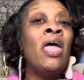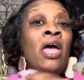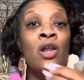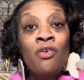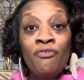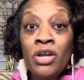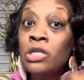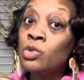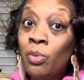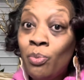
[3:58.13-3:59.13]
And her
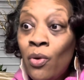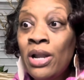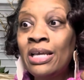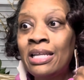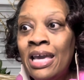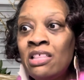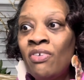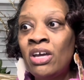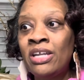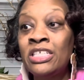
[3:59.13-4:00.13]
fearless reporting laid the
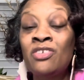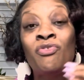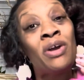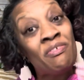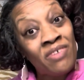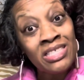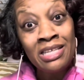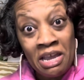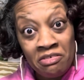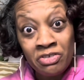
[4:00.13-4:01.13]
foundation for
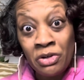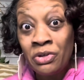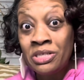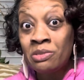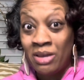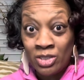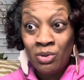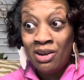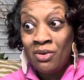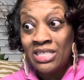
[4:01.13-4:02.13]
investigative journalism as we
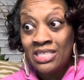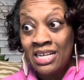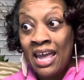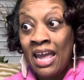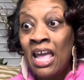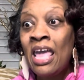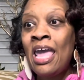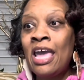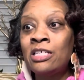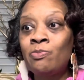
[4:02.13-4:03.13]
know it today
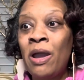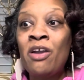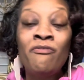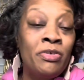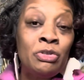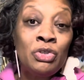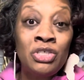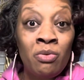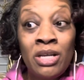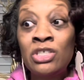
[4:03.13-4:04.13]
and inspired future
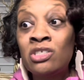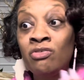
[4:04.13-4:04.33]
generations of